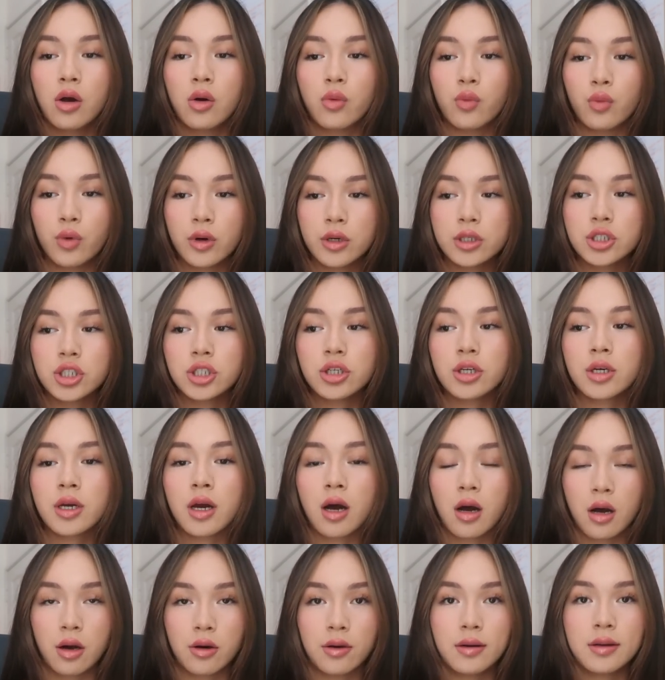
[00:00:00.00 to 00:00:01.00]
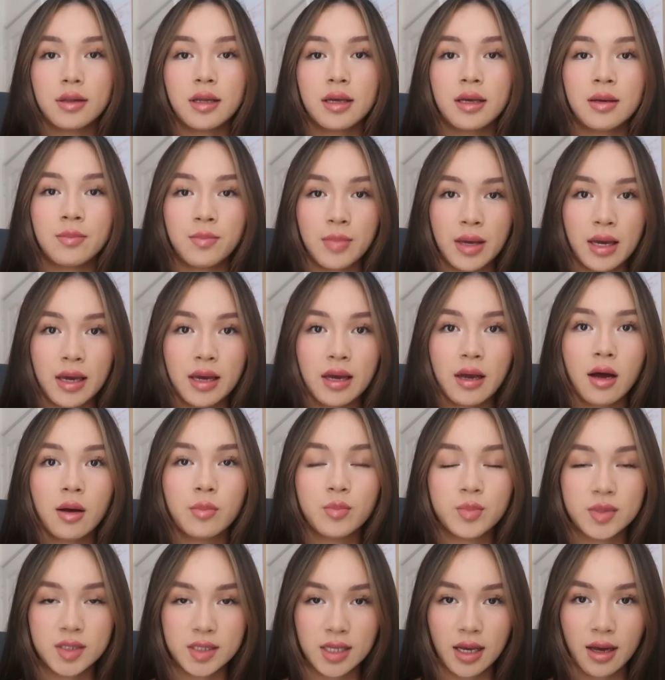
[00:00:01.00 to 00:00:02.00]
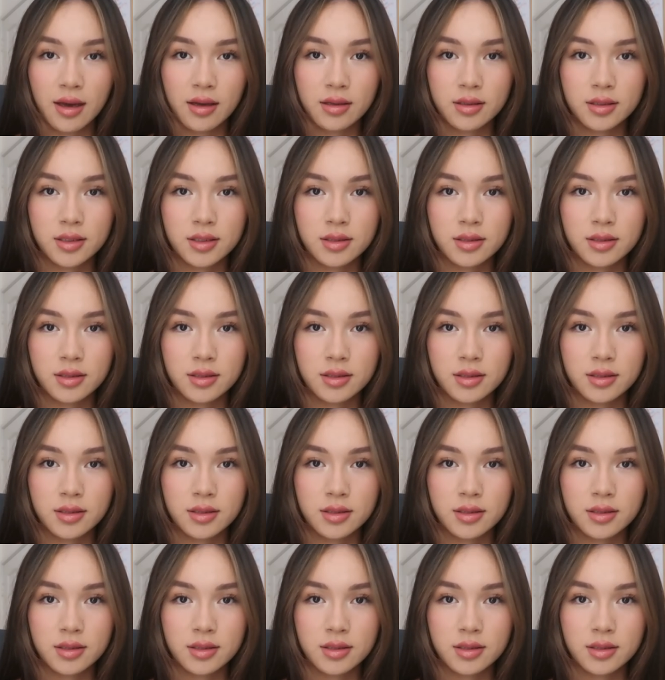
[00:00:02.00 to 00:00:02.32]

would you currently be upset?